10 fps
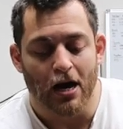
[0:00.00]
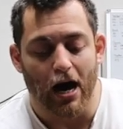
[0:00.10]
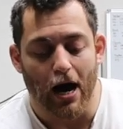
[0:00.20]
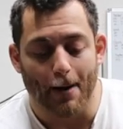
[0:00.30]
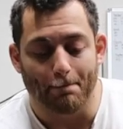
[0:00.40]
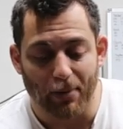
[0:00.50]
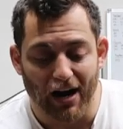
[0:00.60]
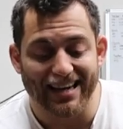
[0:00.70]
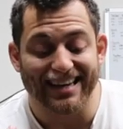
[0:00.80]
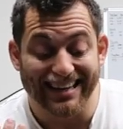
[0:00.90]

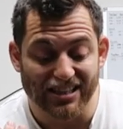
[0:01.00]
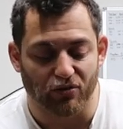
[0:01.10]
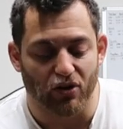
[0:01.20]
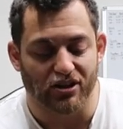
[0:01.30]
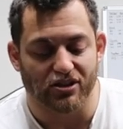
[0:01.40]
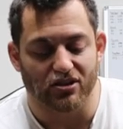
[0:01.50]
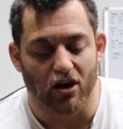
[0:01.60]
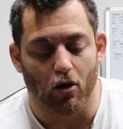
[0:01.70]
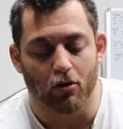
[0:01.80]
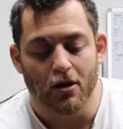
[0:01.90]
But it is
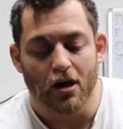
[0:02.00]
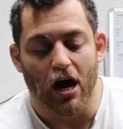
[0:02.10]
versatile.